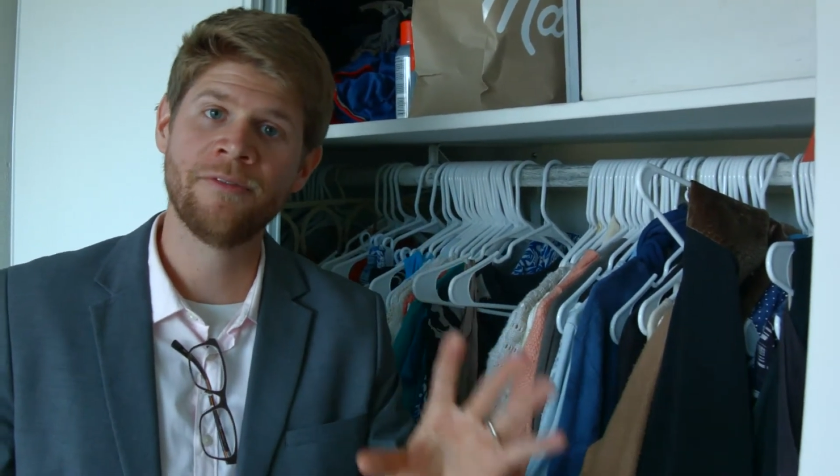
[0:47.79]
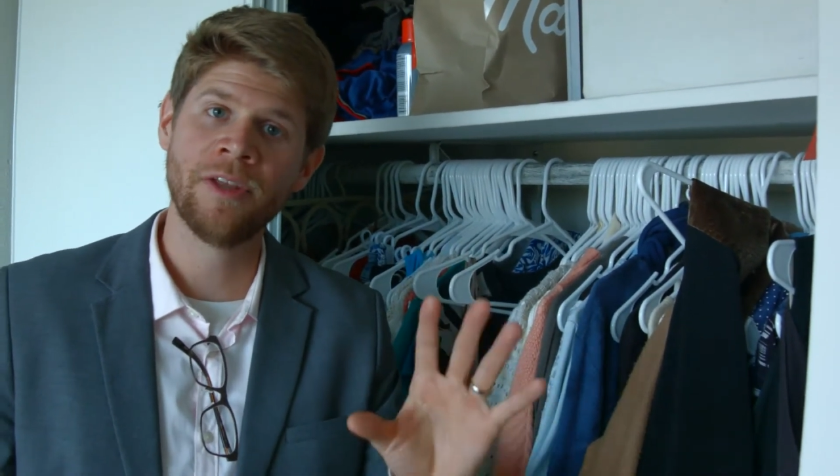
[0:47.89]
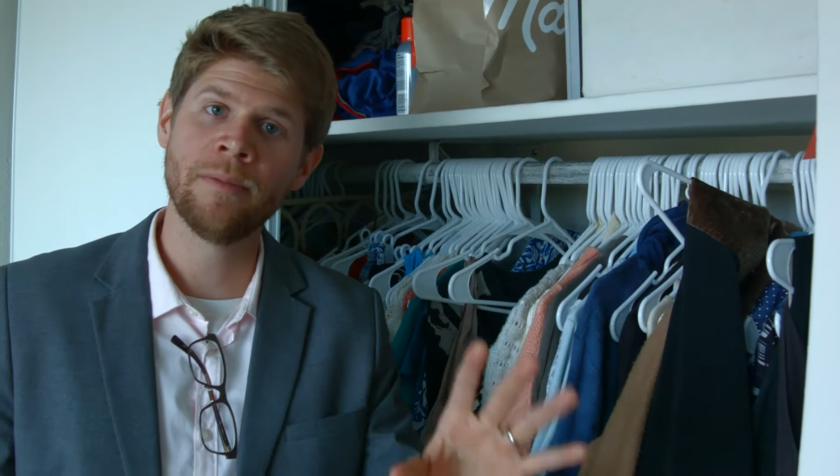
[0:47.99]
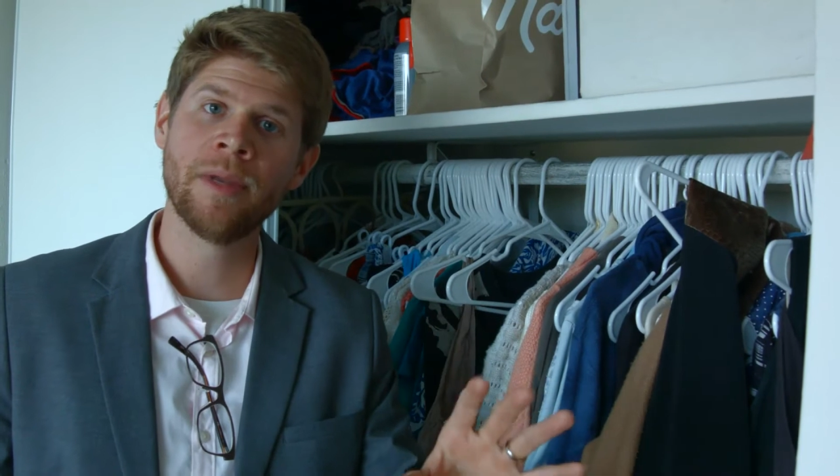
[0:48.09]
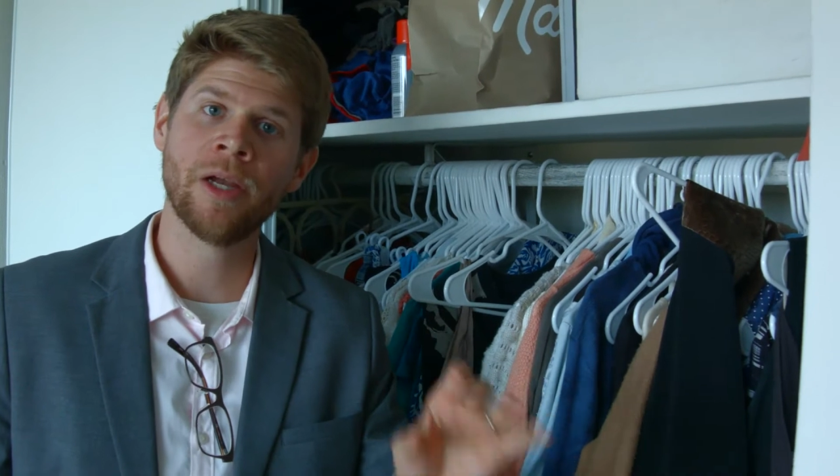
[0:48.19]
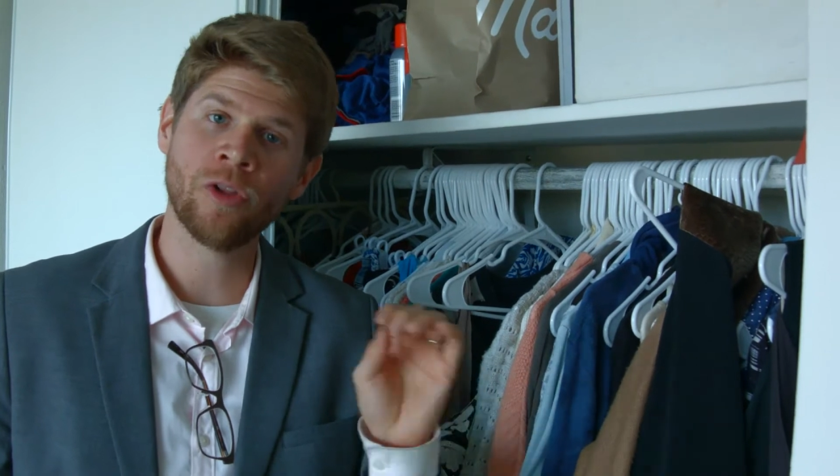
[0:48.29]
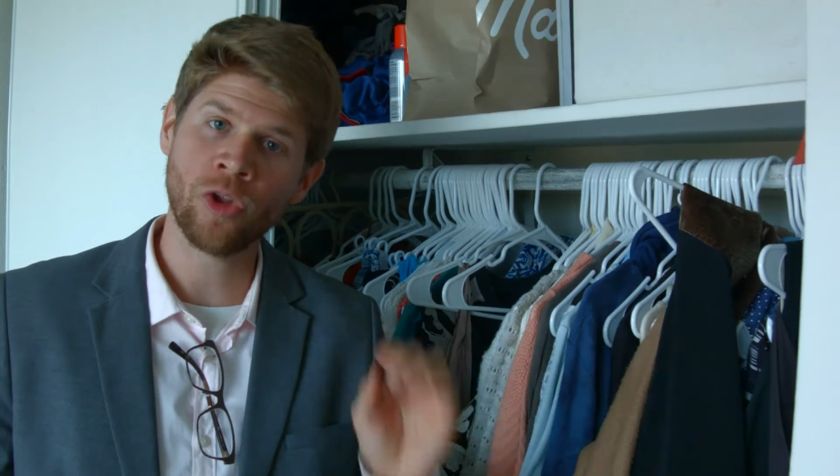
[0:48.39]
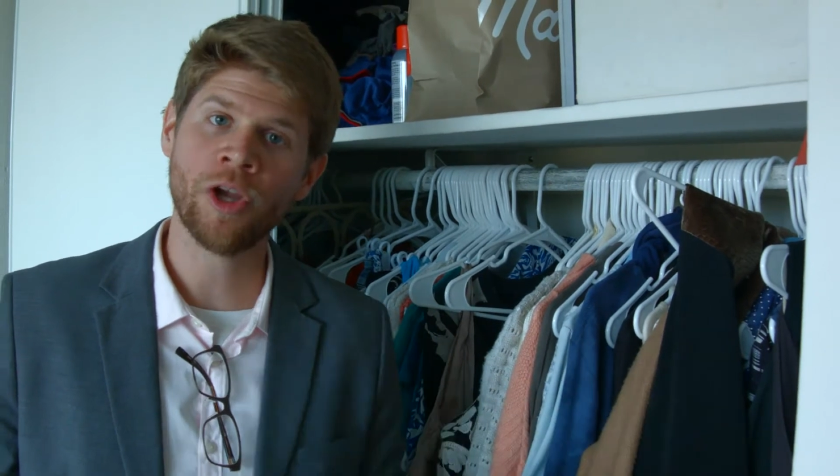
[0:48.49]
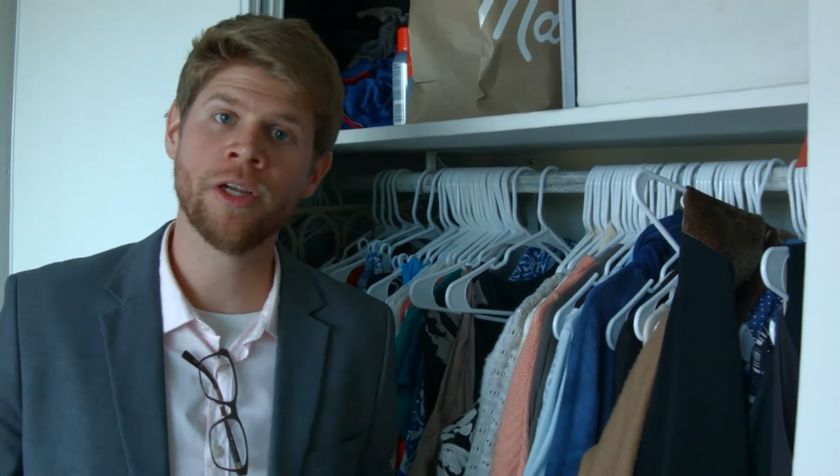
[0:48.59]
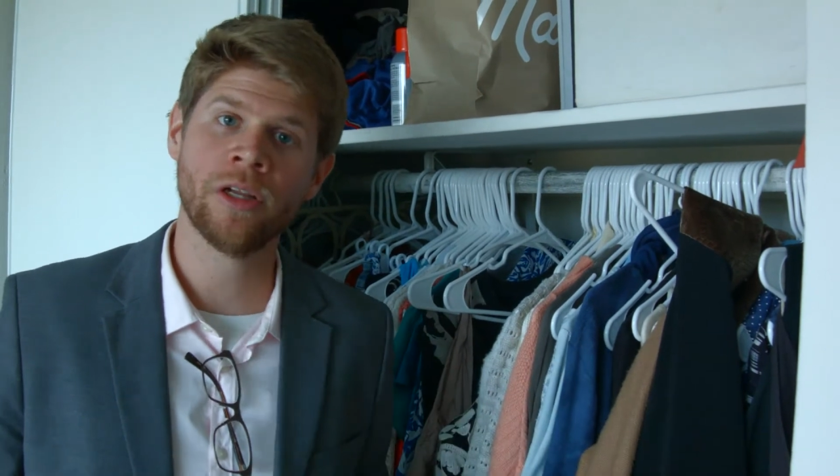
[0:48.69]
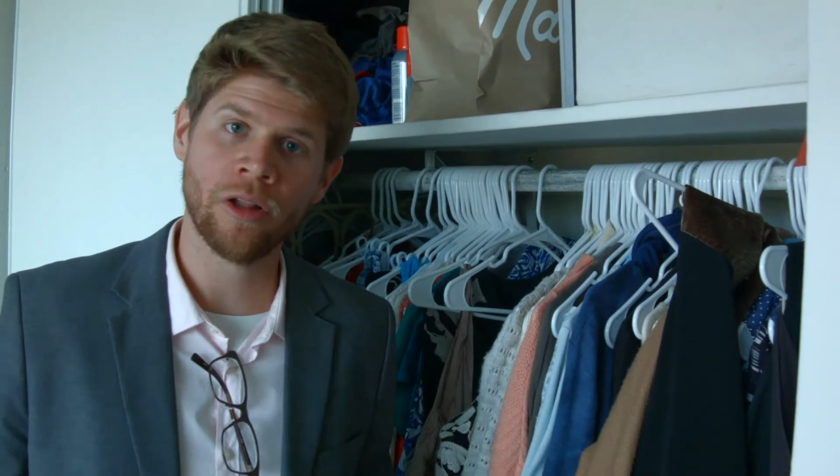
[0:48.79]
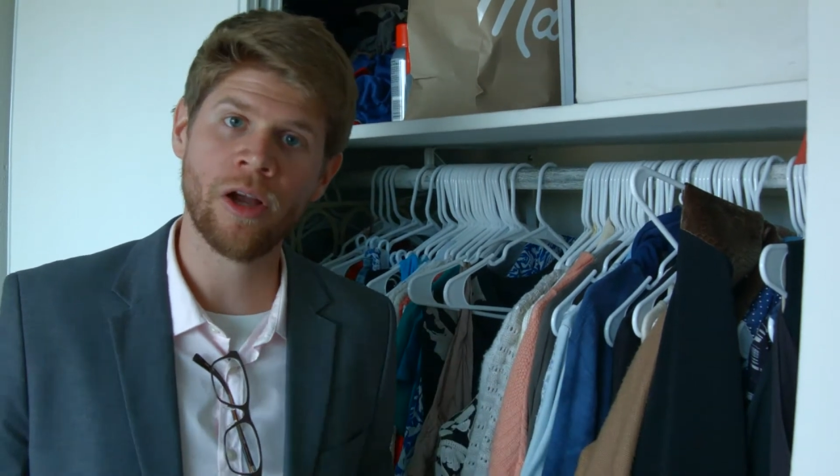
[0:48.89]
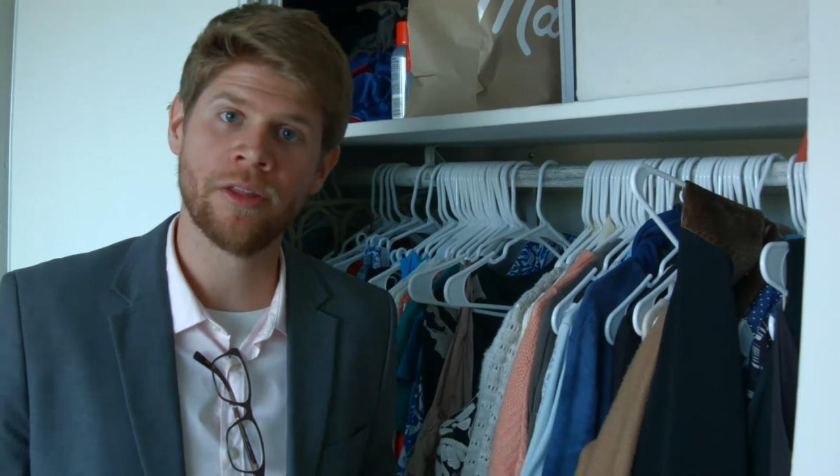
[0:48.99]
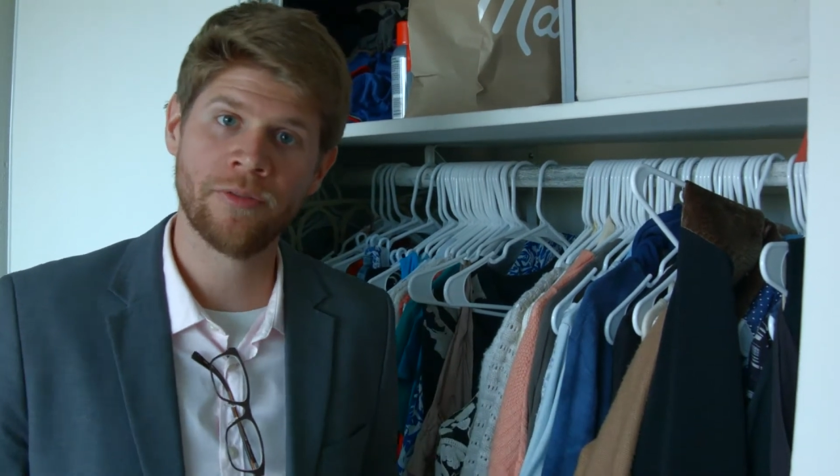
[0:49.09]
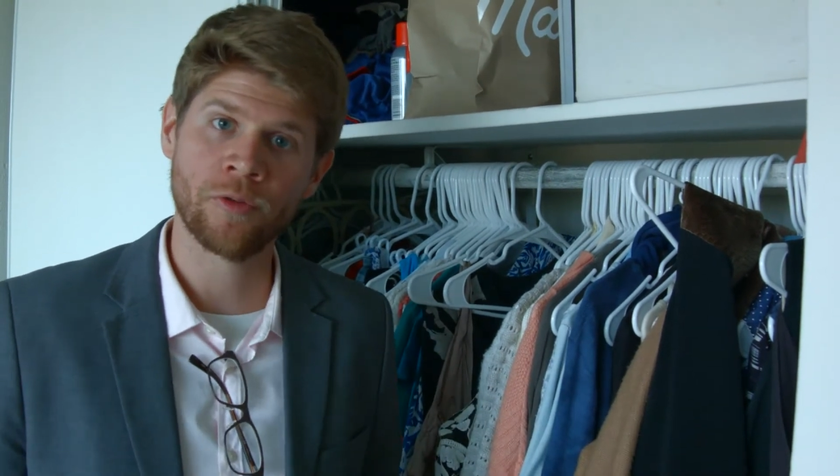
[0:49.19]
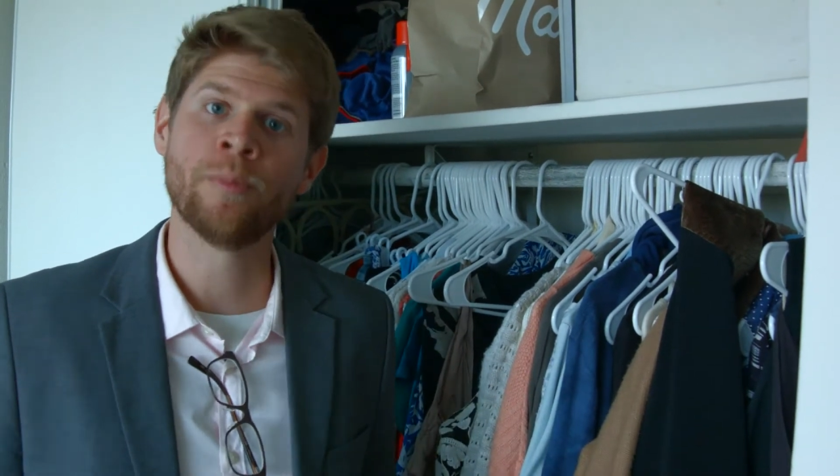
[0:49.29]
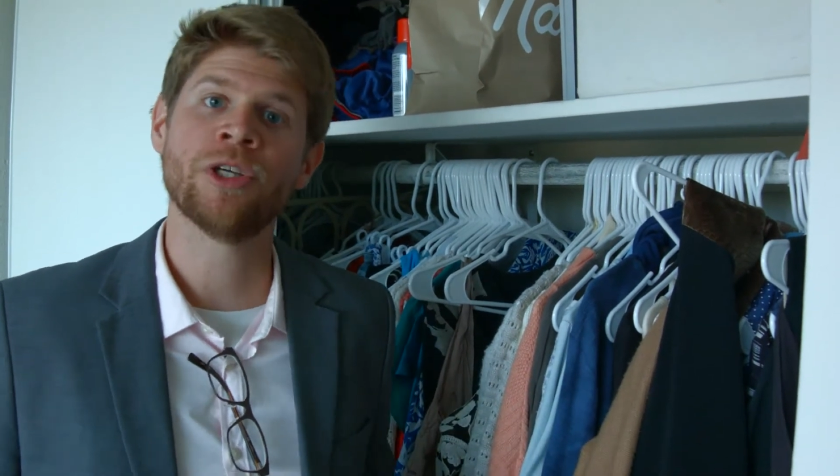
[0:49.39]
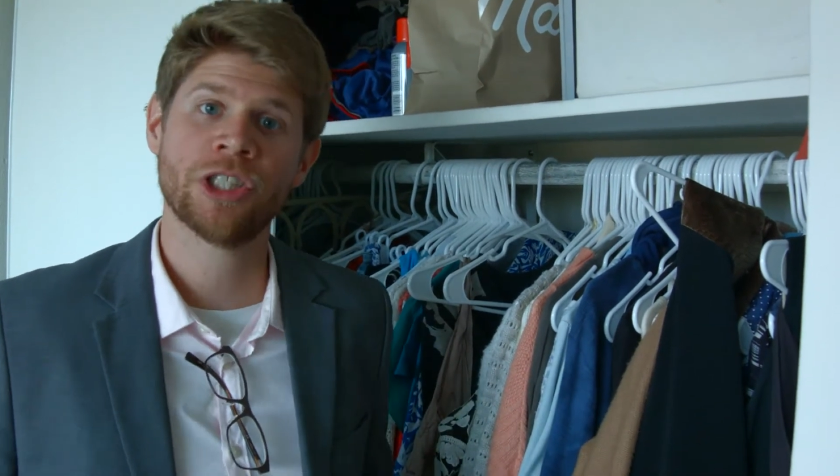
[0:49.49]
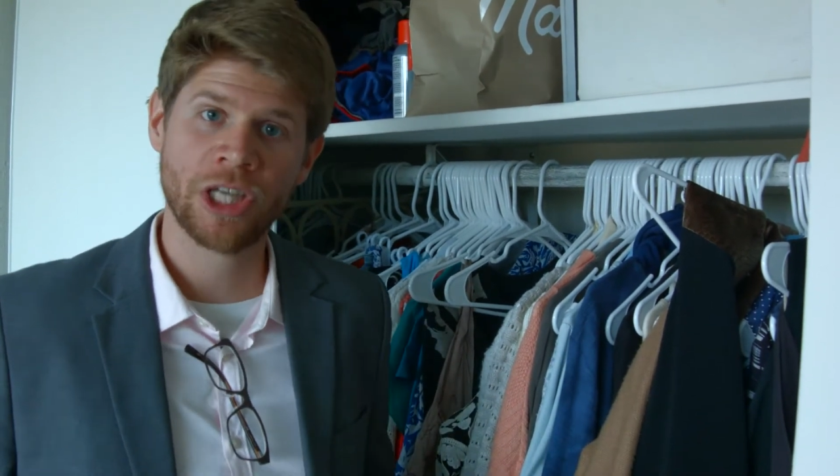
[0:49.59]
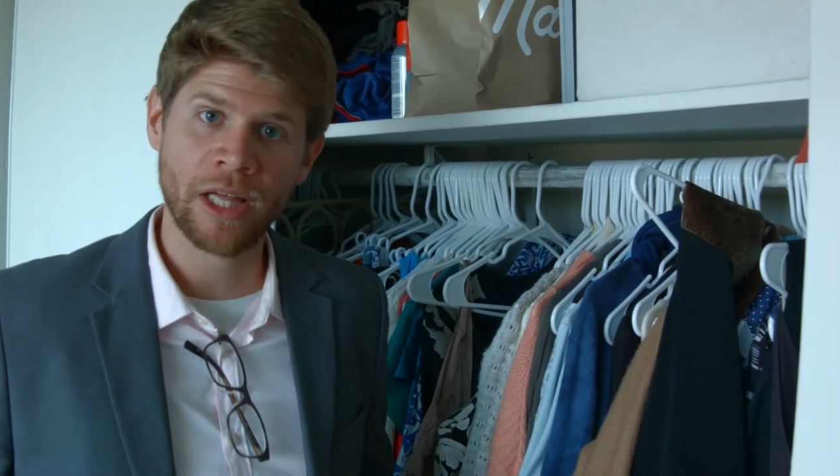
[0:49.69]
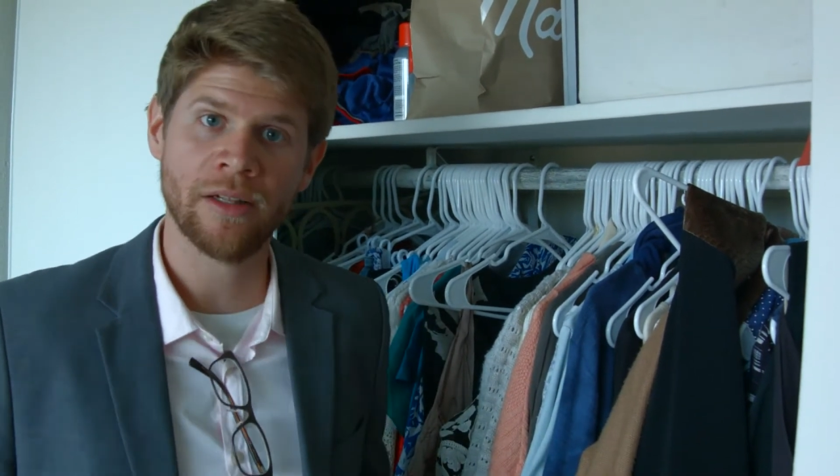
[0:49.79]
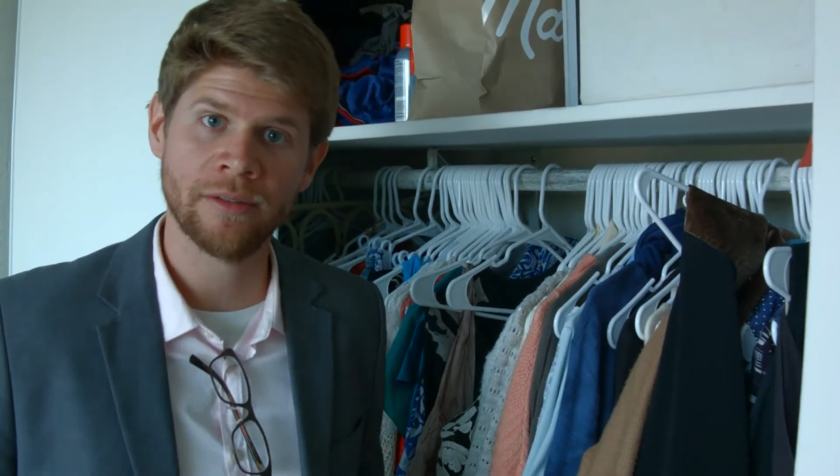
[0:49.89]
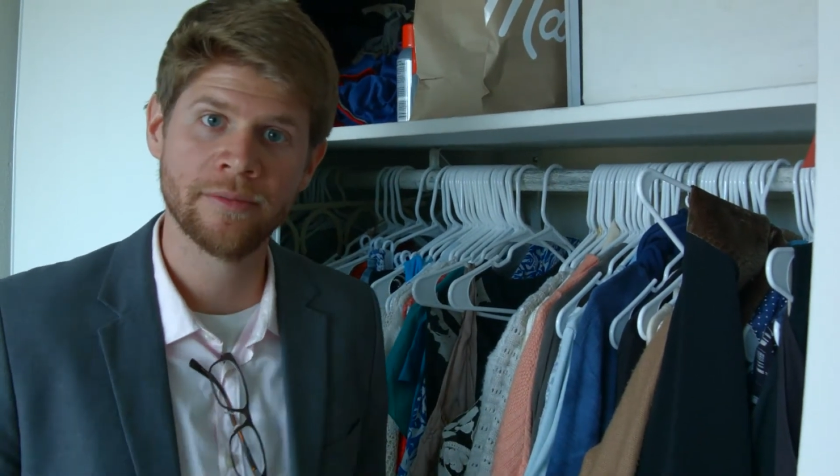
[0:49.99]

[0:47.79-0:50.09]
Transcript: female loincloth for Michelle.